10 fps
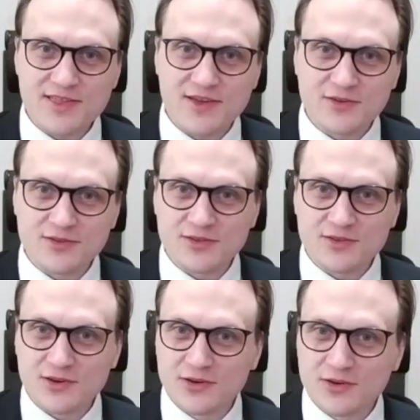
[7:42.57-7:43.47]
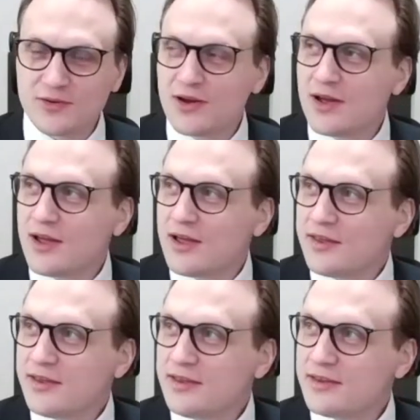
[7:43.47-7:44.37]
So
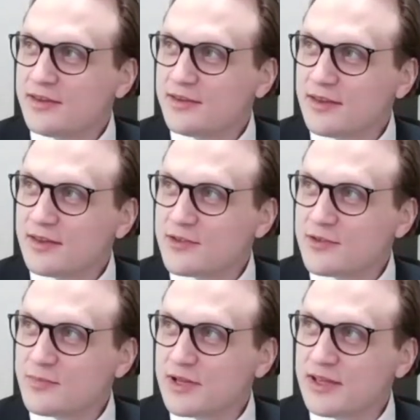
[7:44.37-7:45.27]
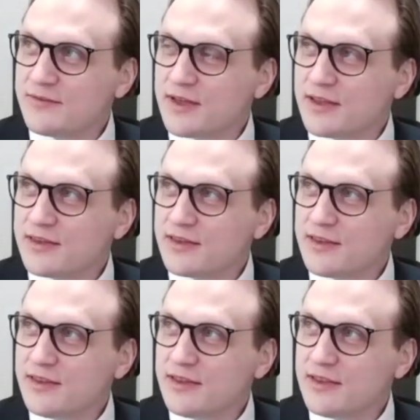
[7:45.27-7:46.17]
he tends to believe that
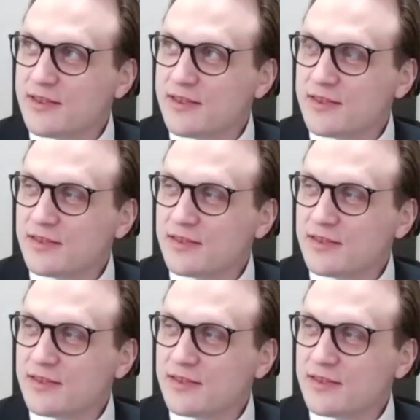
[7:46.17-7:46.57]
he is